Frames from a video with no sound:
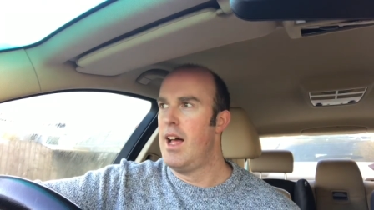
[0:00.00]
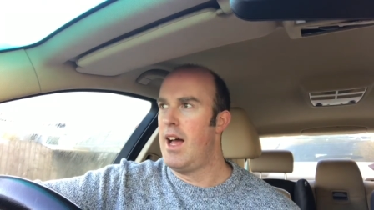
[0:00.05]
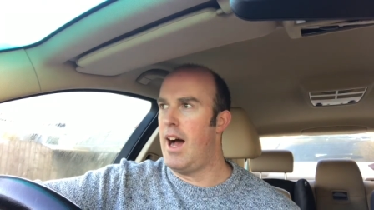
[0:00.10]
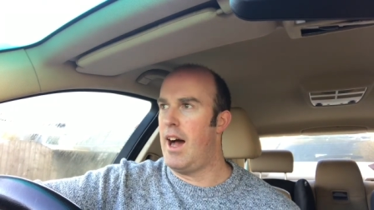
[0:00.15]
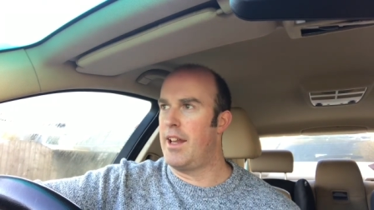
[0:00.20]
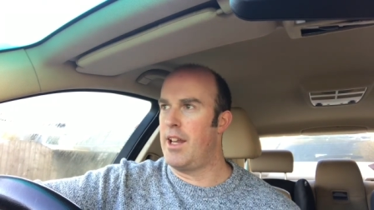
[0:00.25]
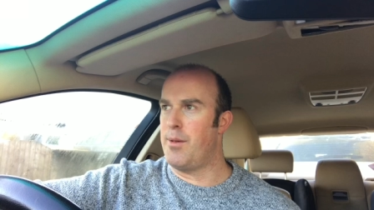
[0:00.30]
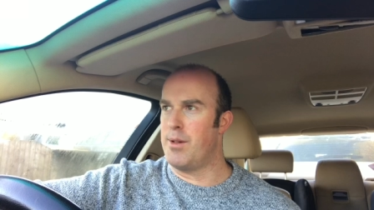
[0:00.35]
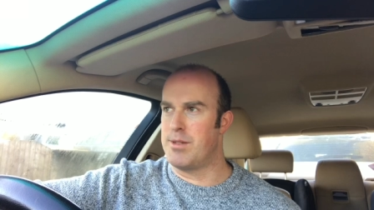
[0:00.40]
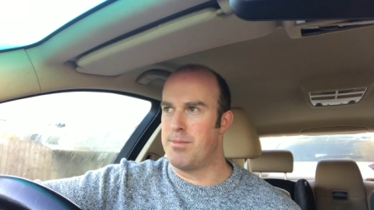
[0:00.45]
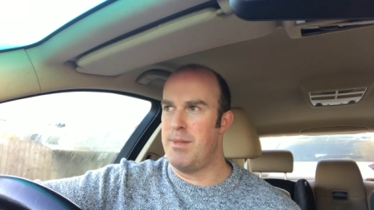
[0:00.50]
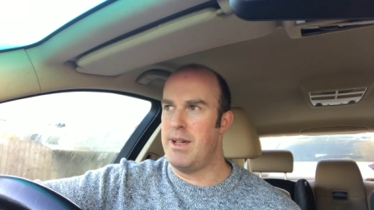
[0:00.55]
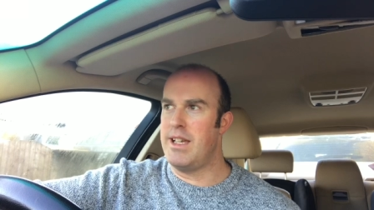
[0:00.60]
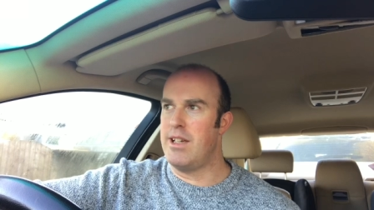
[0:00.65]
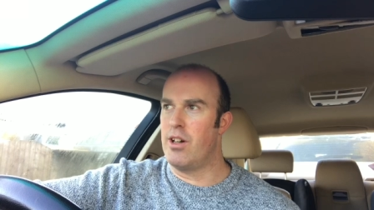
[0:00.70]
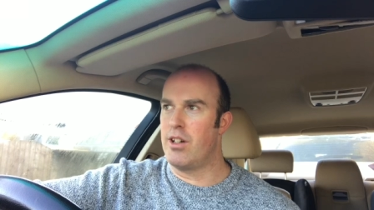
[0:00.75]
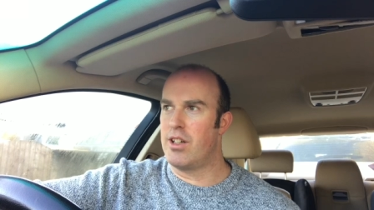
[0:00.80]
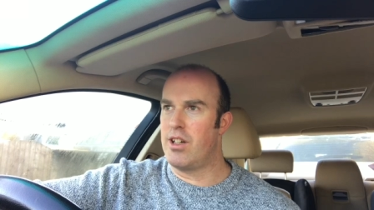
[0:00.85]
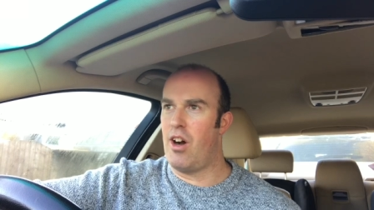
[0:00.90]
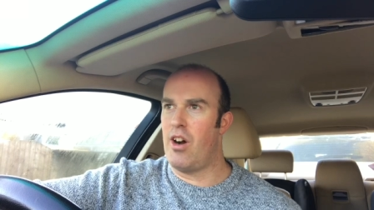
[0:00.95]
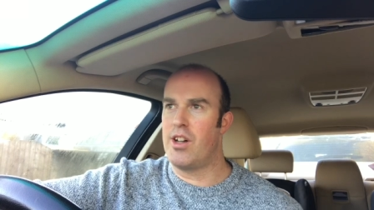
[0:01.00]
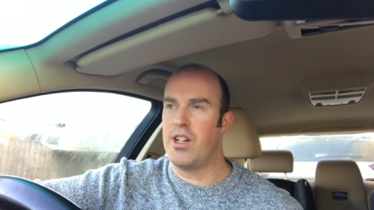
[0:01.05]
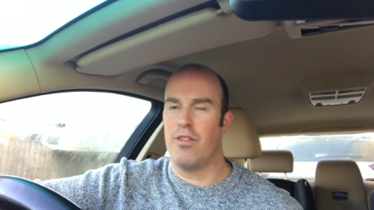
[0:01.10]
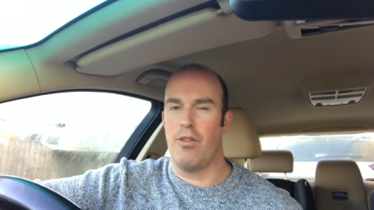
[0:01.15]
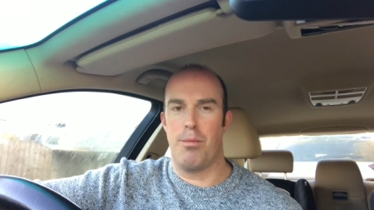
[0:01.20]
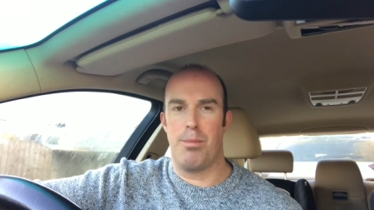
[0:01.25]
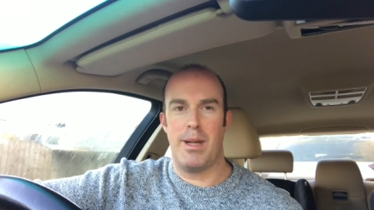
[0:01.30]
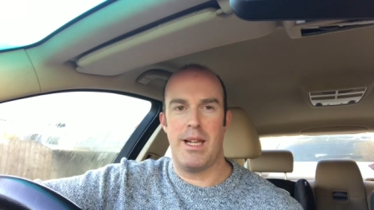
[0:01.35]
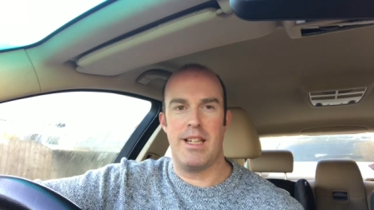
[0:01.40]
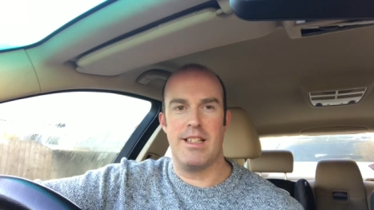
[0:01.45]
And that was me kind of
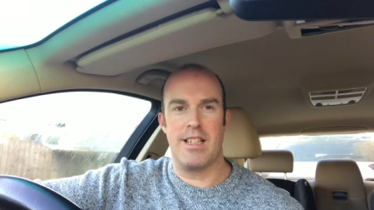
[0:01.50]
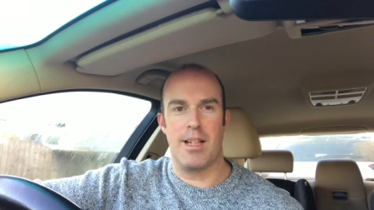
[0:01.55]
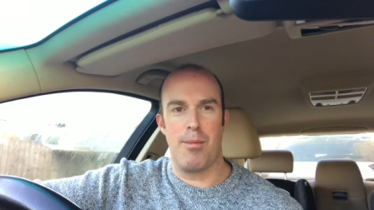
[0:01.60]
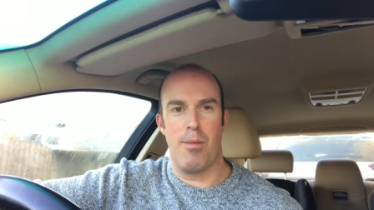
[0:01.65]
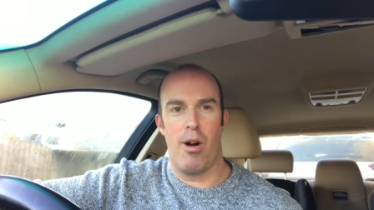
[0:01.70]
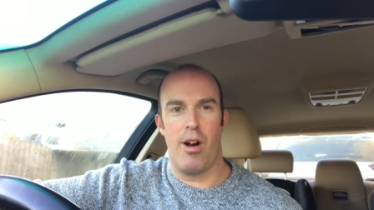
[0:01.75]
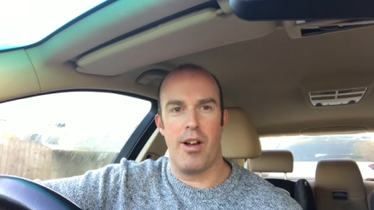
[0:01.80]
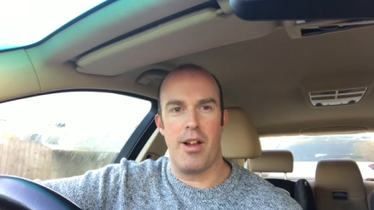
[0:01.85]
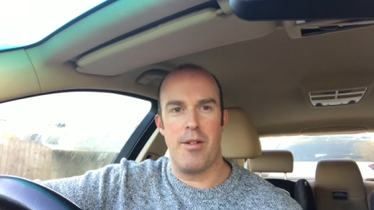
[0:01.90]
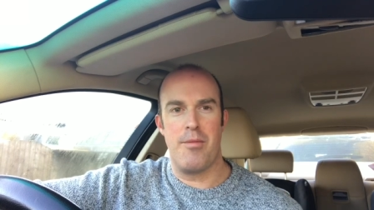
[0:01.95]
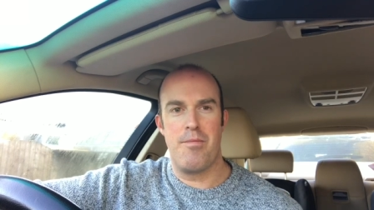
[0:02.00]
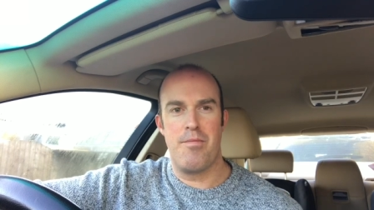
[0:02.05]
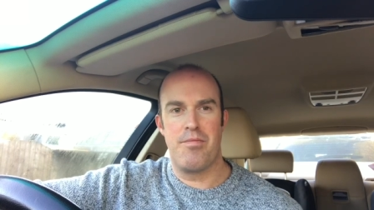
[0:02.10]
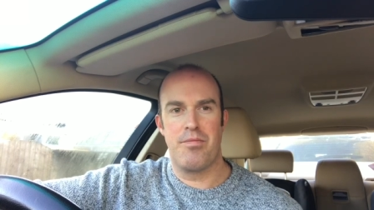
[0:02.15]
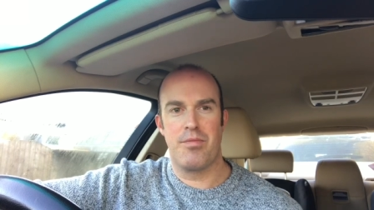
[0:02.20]
appeasing my